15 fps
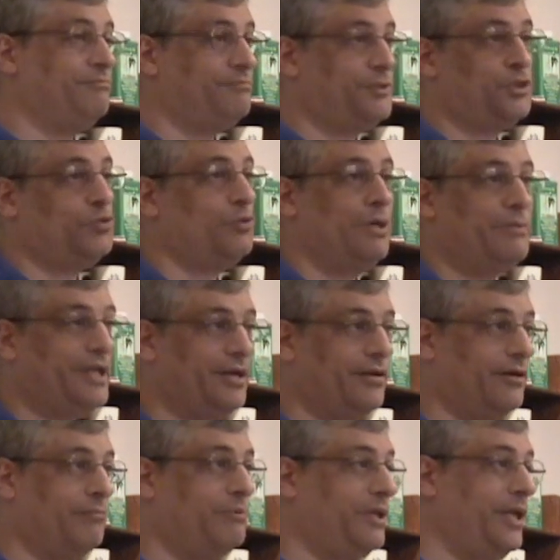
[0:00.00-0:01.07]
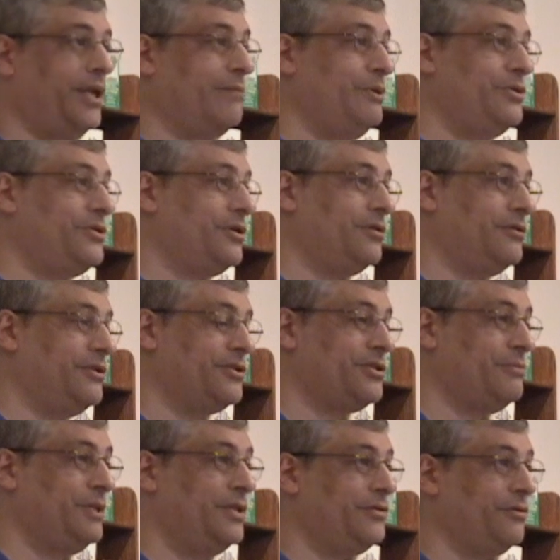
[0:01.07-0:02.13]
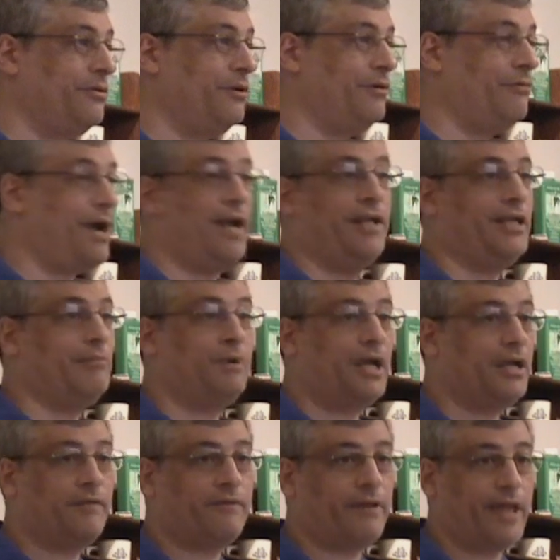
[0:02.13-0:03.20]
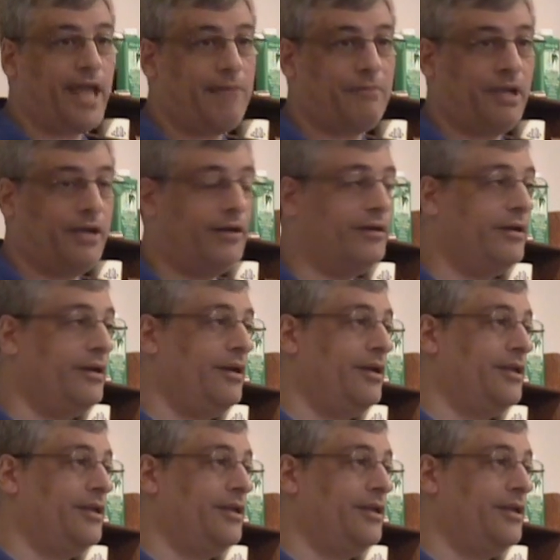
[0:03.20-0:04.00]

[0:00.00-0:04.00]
swimming or playing a musical instrument or riding a bike for that matter.